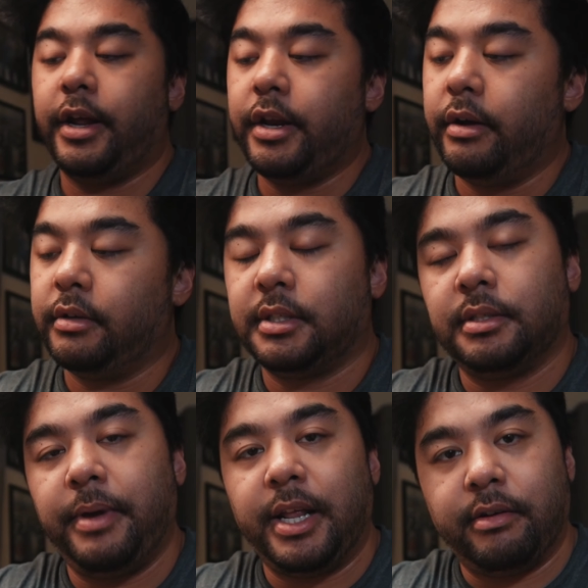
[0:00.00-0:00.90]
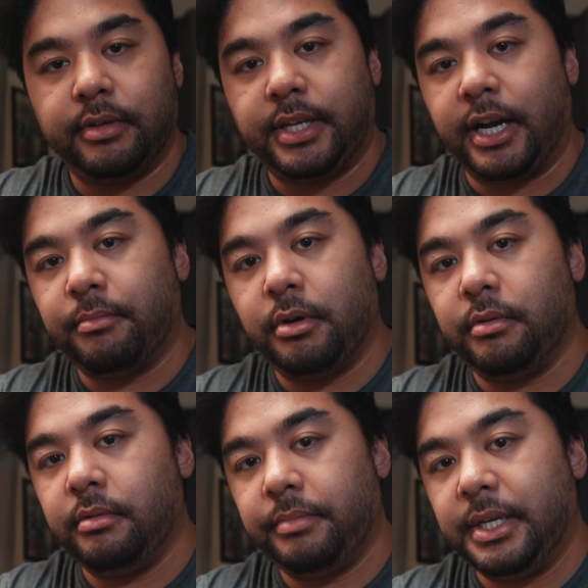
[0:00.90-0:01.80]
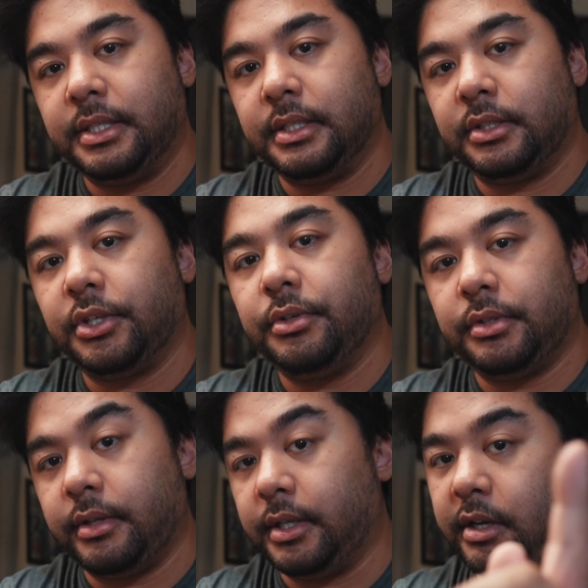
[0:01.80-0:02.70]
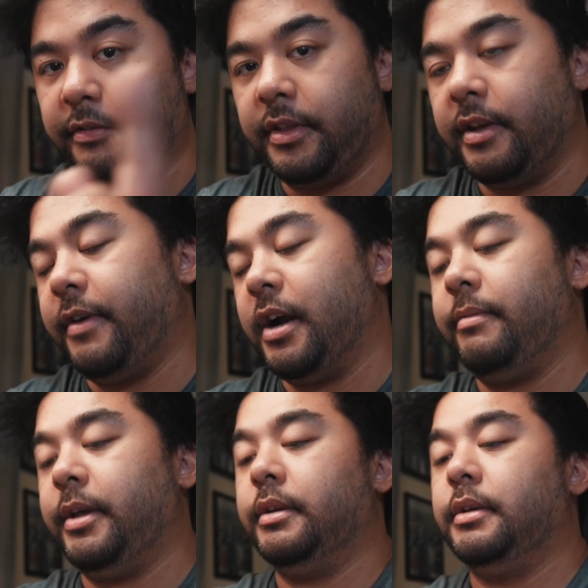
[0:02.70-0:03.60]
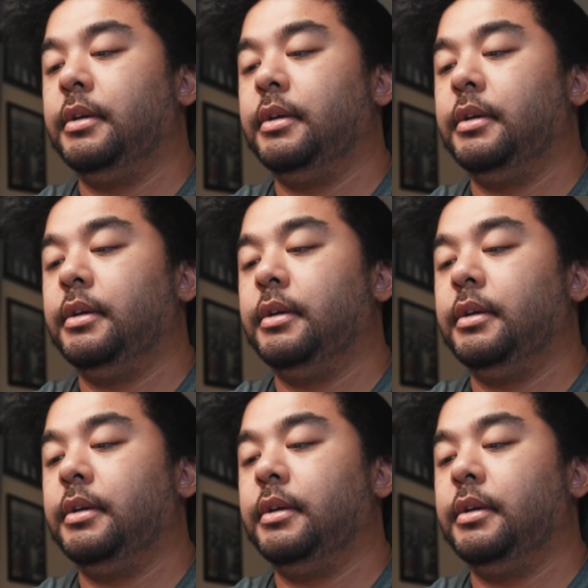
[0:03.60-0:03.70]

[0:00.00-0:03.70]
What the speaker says: I know it's made out of recyclable pieces too, so that's good for the environment.